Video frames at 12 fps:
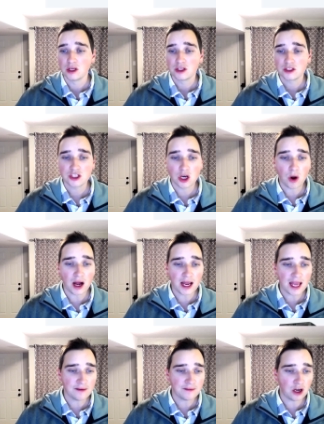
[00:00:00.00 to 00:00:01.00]
So I
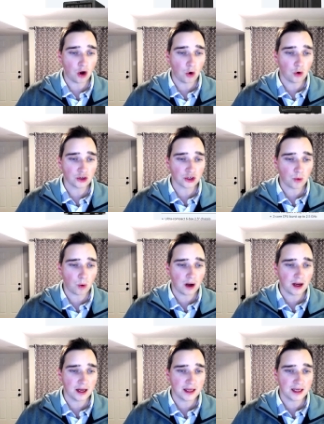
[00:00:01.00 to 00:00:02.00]
have an older
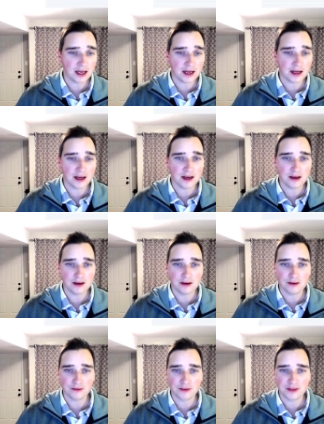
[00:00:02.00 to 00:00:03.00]
one
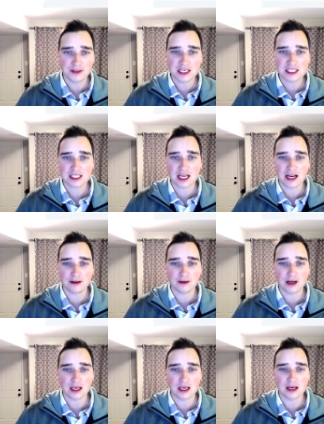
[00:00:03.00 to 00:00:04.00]
of this guy
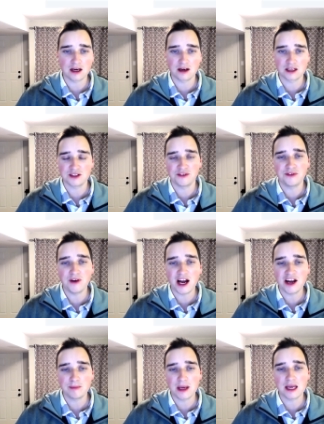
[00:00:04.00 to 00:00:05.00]
right here. It's a
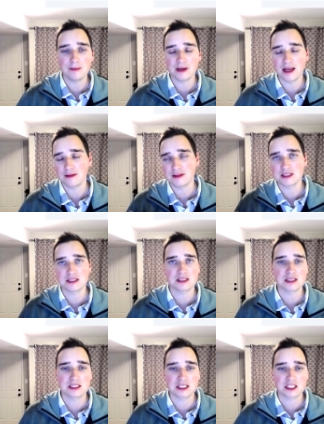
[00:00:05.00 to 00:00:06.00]
5 bay, but now this is a
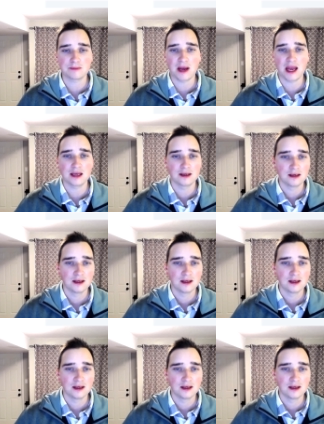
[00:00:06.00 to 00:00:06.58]
6 bay.